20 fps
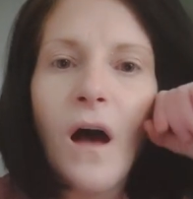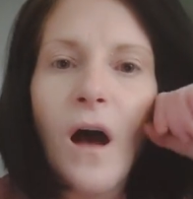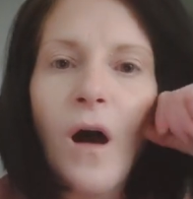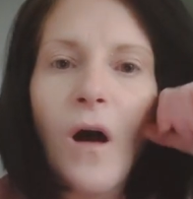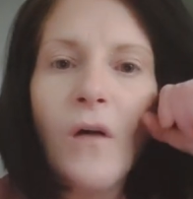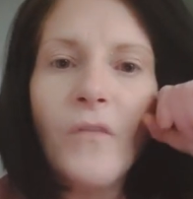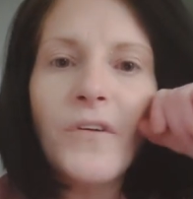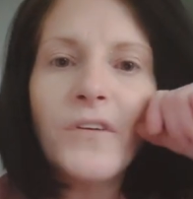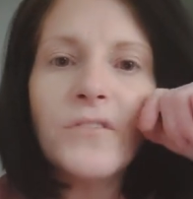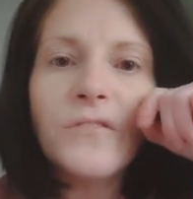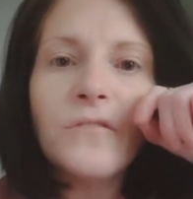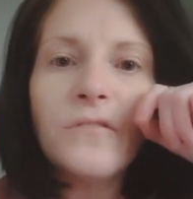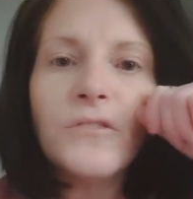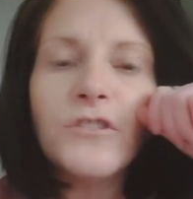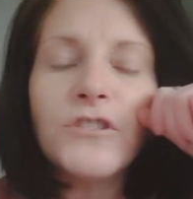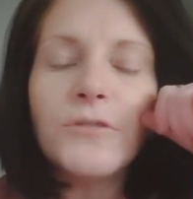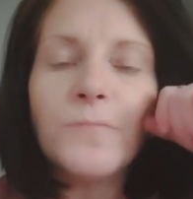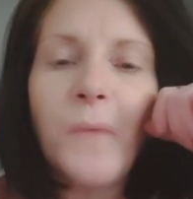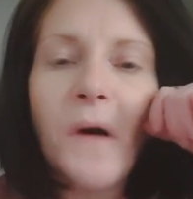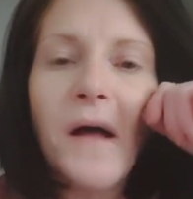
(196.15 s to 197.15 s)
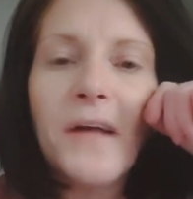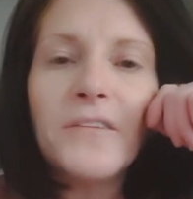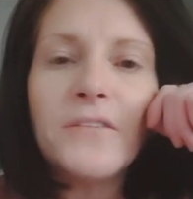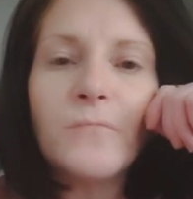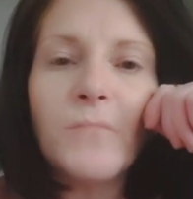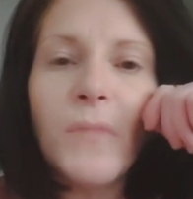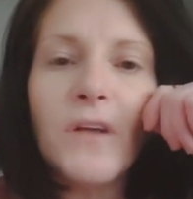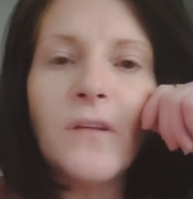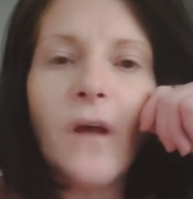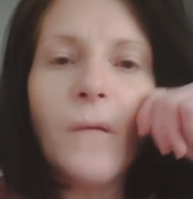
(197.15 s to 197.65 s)
All these little spots
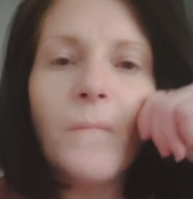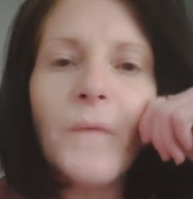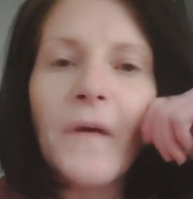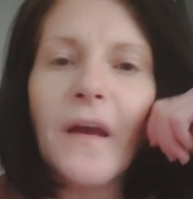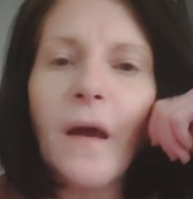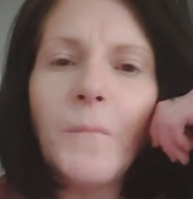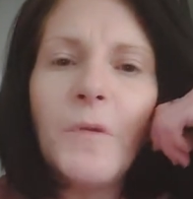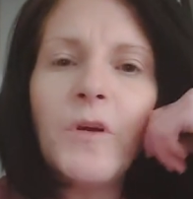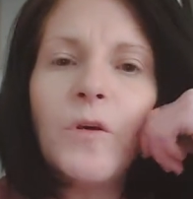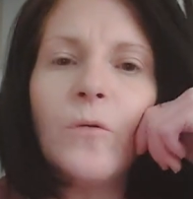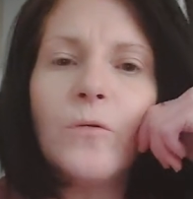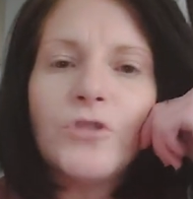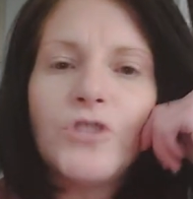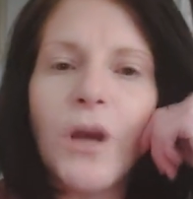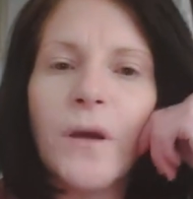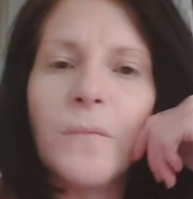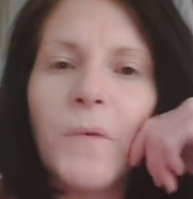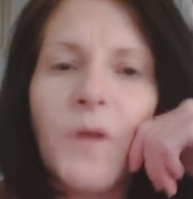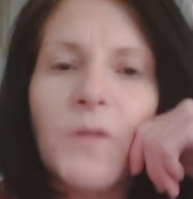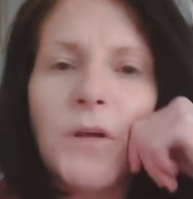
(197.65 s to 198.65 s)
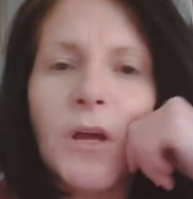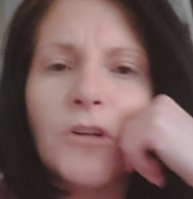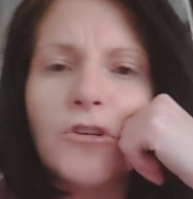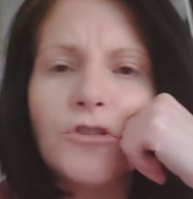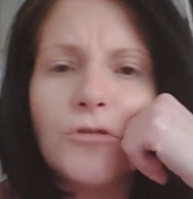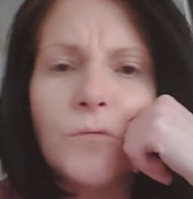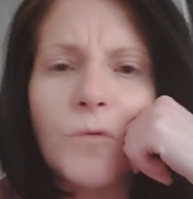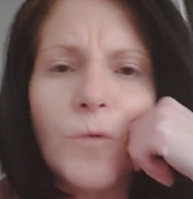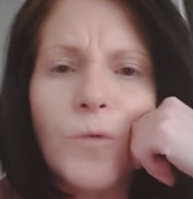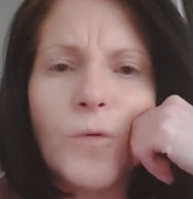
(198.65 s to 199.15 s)
in my, I'm like, I'm going to go check my
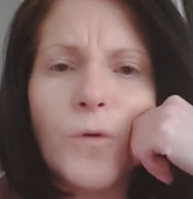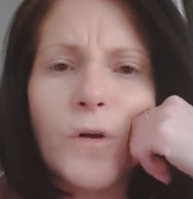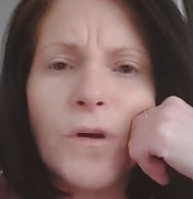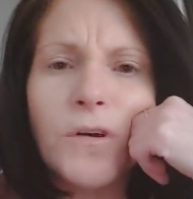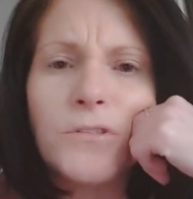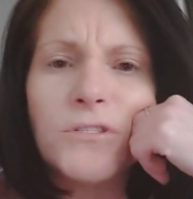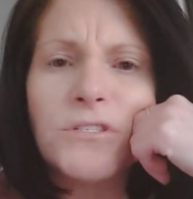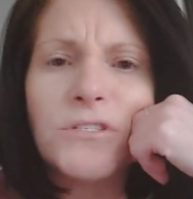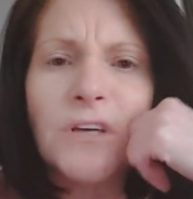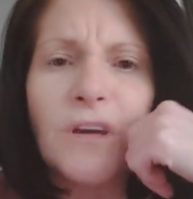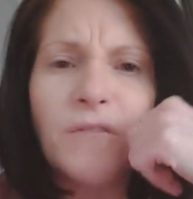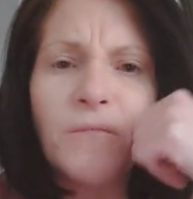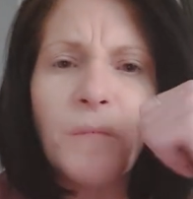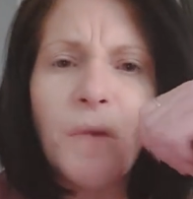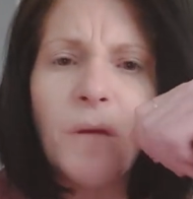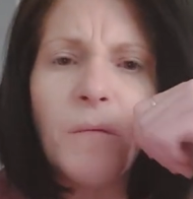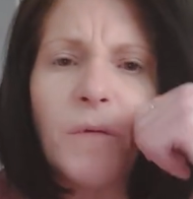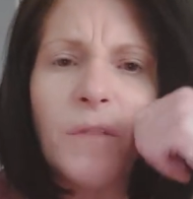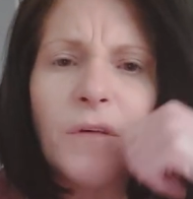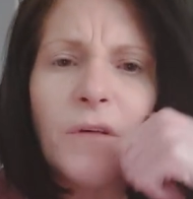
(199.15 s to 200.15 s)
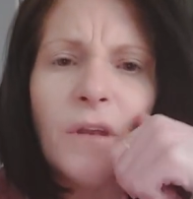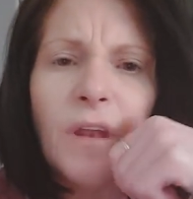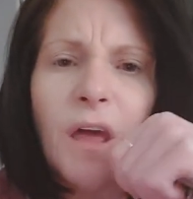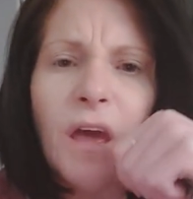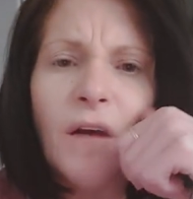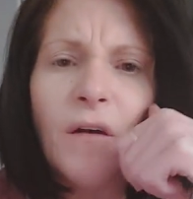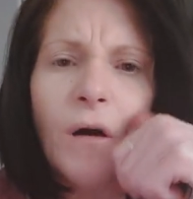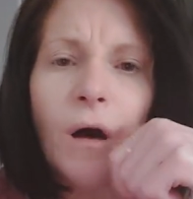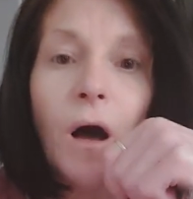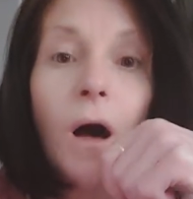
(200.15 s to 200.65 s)
denture real quick and see if maybe the
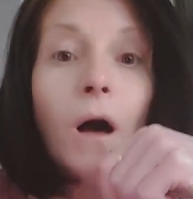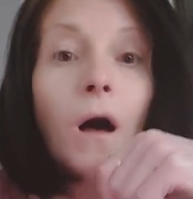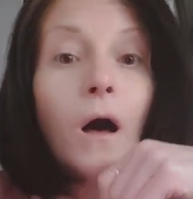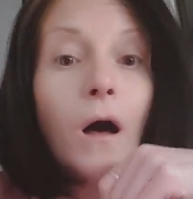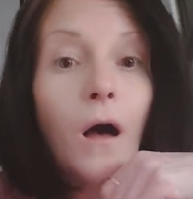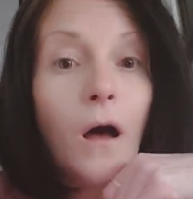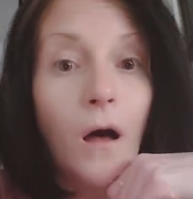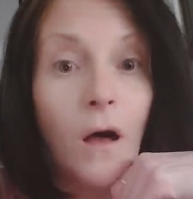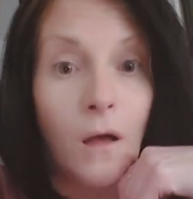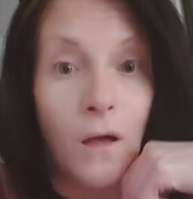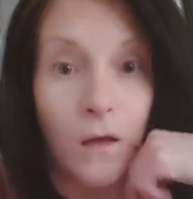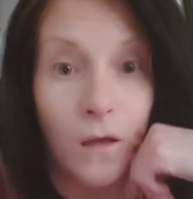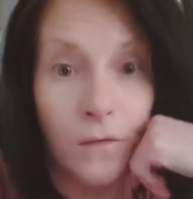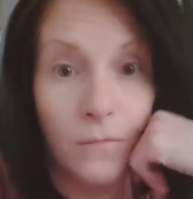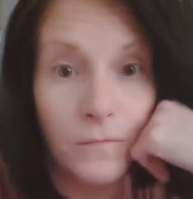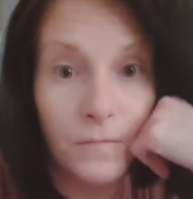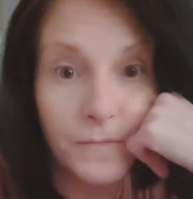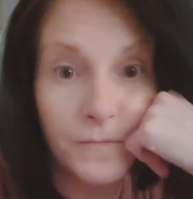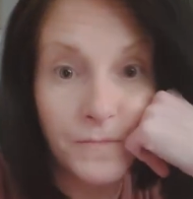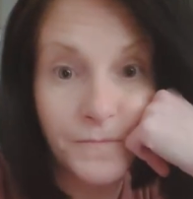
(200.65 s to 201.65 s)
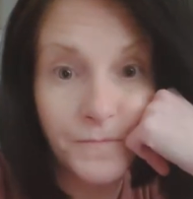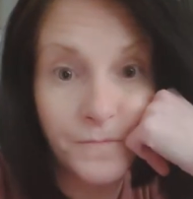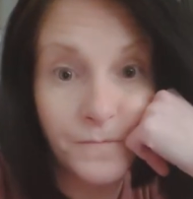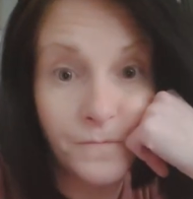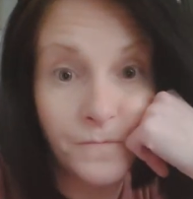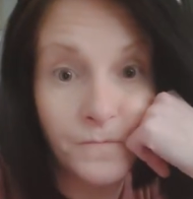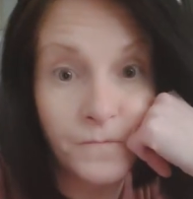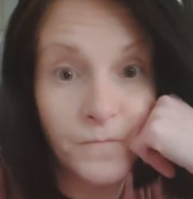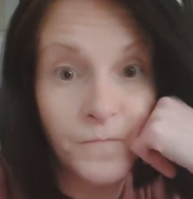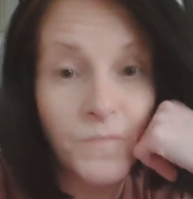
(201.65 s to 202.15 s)
nail, uh-huh.
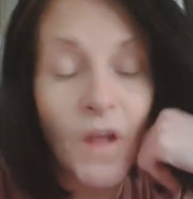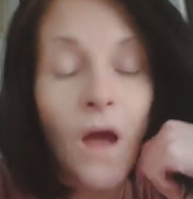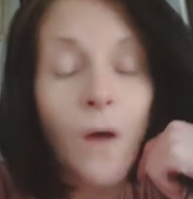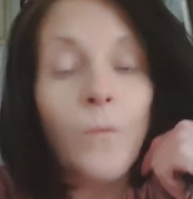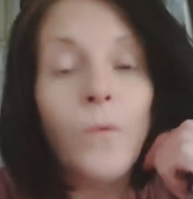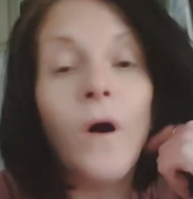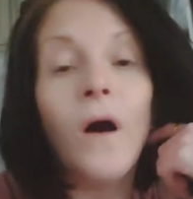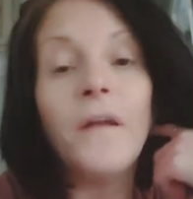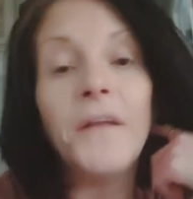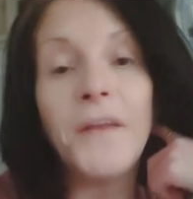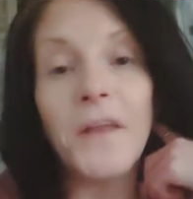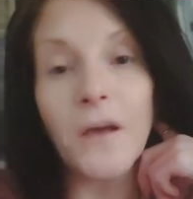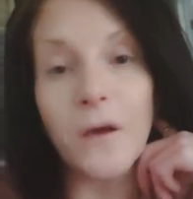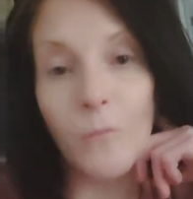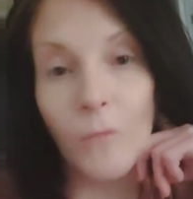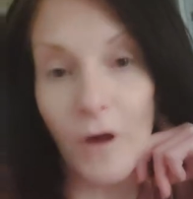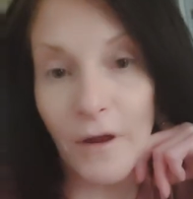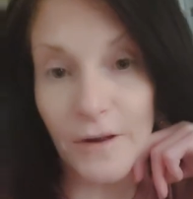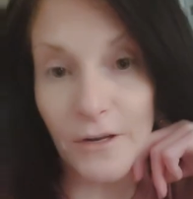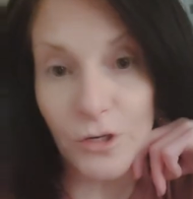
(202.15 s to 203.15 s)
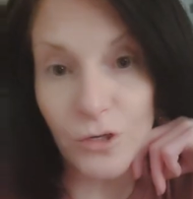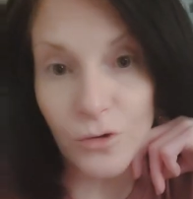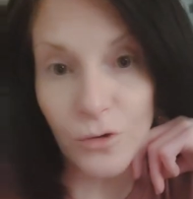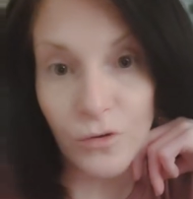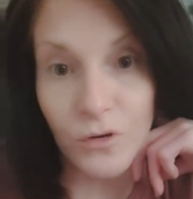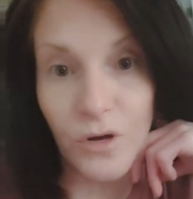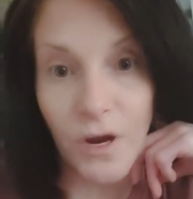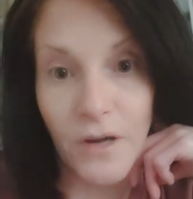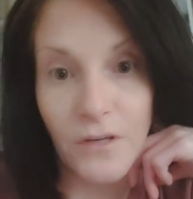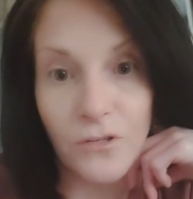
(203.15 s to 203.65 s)
I wanted to come on and show
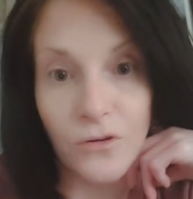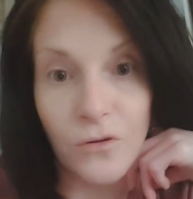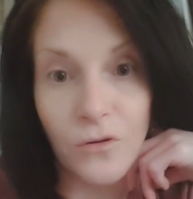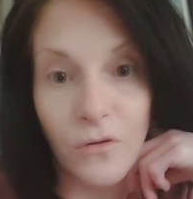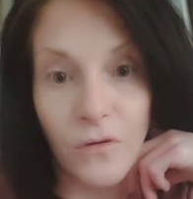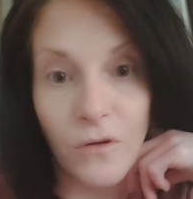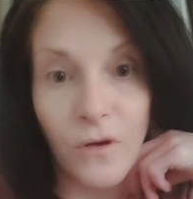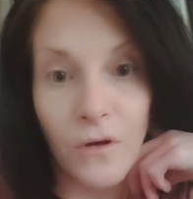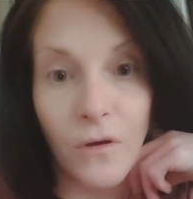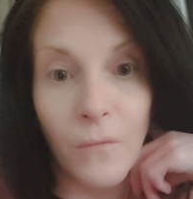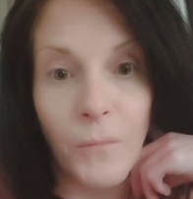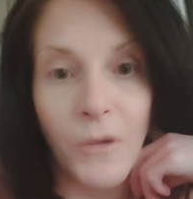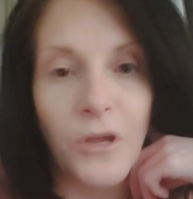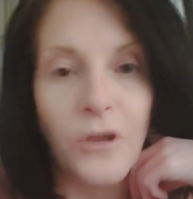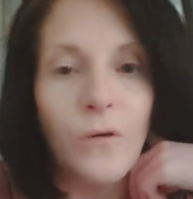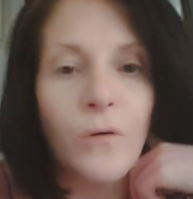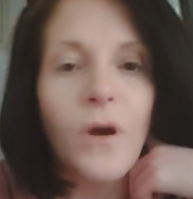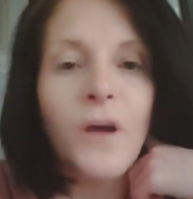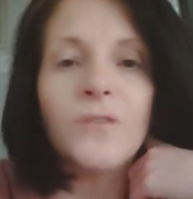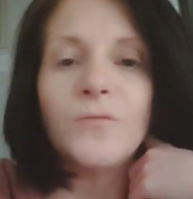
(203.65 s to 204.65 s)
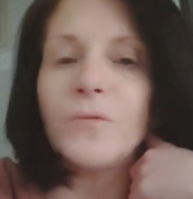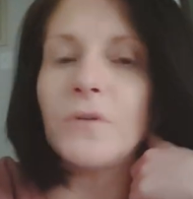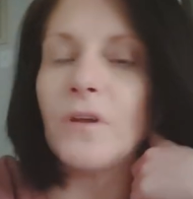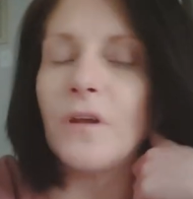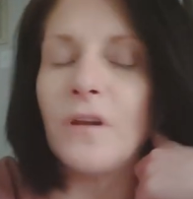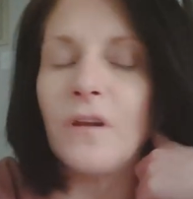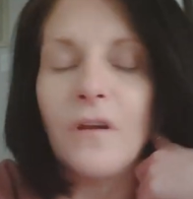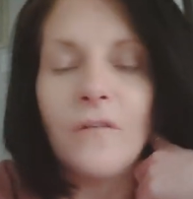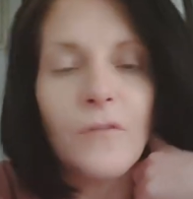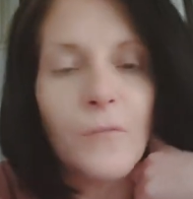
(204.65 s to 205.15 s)
you guys earlier, but you guys would
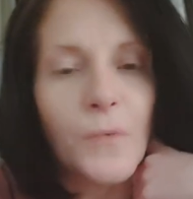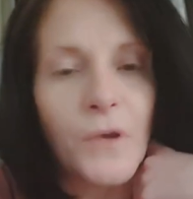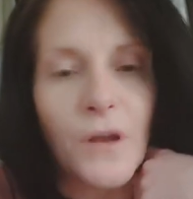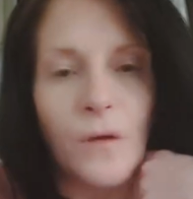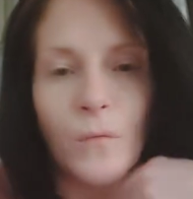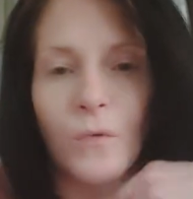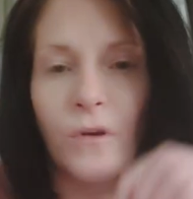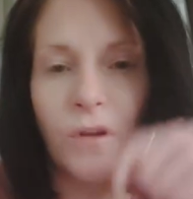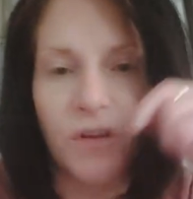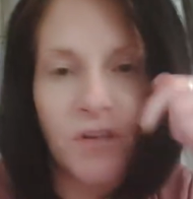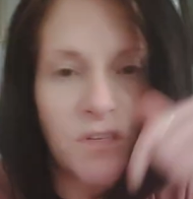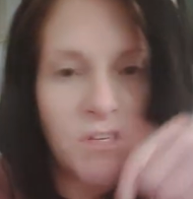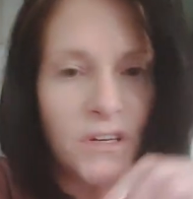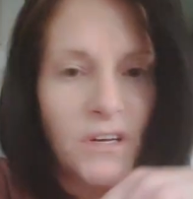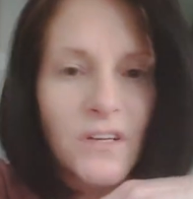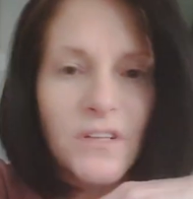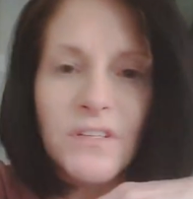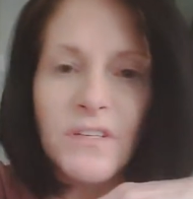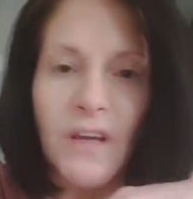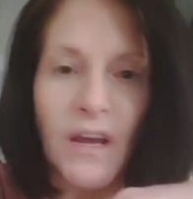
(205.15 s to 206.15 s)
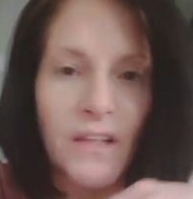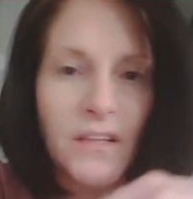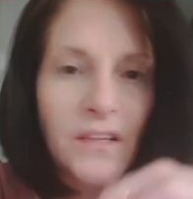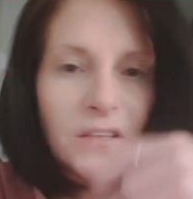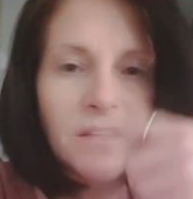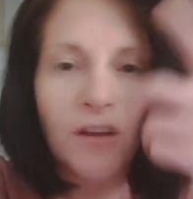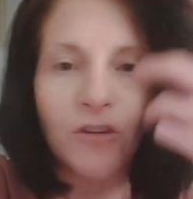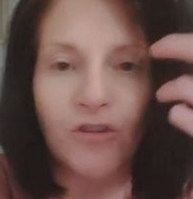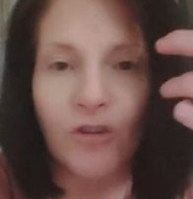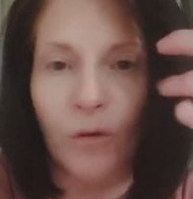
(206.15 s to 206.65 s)
have never been able to see inside
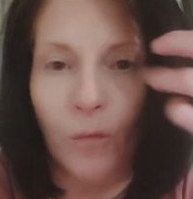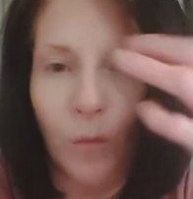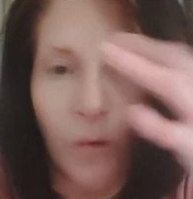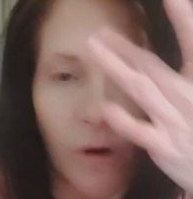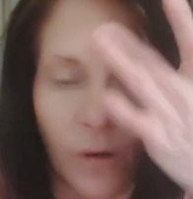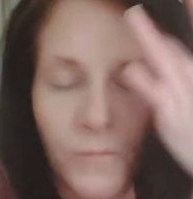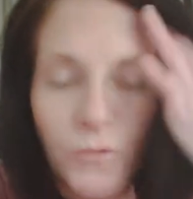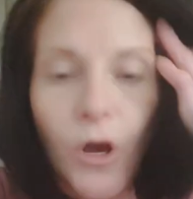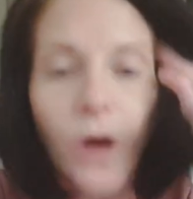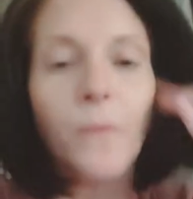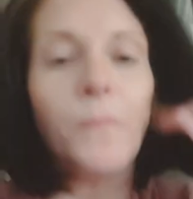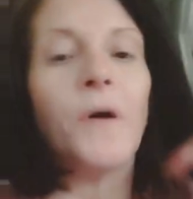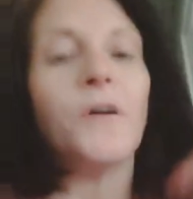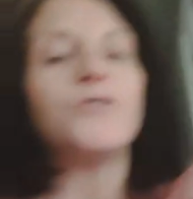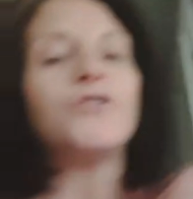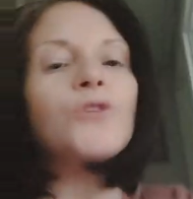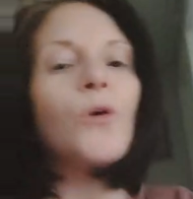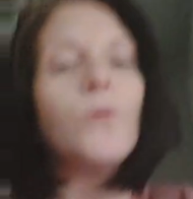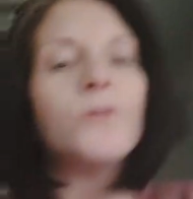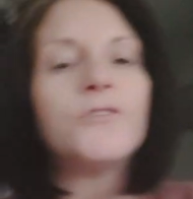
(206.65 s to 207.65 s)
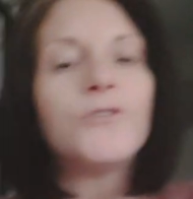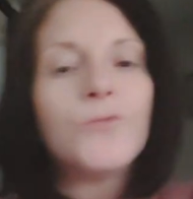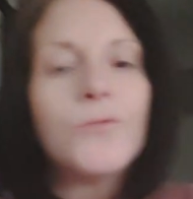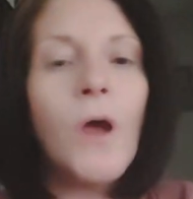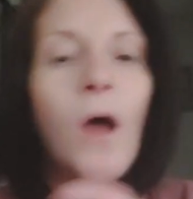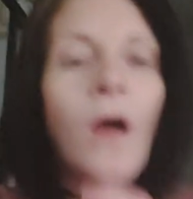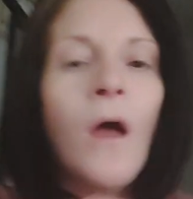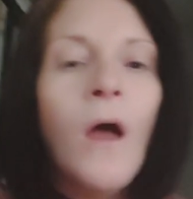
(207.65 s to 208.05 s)
the denture what I'm talking about. So it's